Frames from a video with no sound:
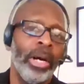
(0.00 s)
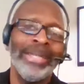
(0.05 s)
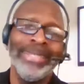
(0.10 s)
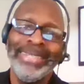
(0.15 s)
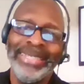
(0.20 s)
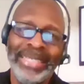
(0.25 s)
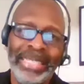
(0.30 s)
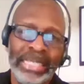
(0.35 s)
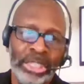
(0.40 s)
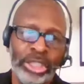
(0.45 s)

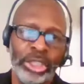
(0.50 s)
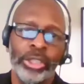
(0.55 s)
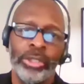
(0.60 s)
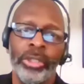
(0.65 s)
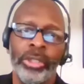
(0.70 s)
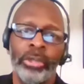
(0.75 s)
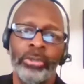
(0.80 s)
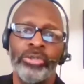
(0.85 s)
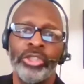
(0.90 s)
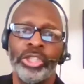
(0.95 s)

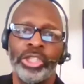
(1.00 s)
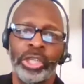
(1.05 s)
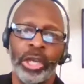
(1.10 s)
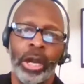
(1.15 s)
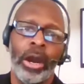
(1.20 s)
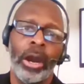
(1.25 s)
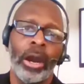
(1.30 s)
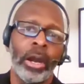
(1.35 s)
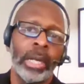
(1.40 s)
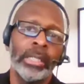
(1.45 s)
additional
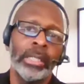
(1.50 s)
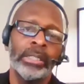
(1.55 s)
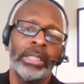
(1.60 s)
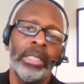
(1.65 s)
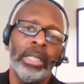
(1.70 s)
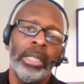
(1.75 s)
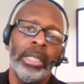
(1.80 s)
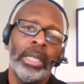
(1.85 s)
charge